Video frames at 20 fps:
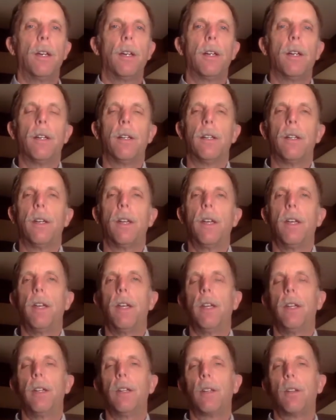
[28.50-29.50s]
uh,
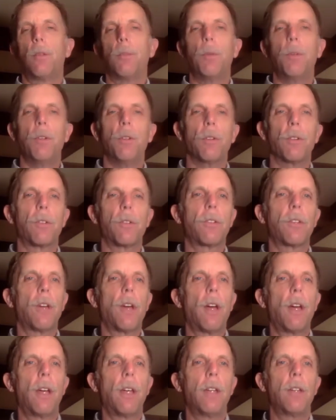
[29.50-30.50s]
and computer
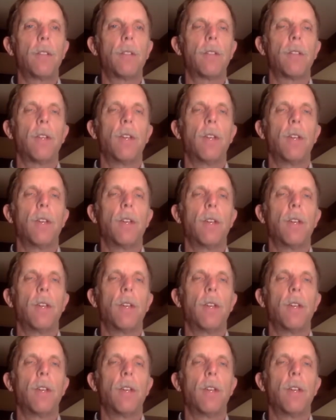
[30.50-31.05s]
science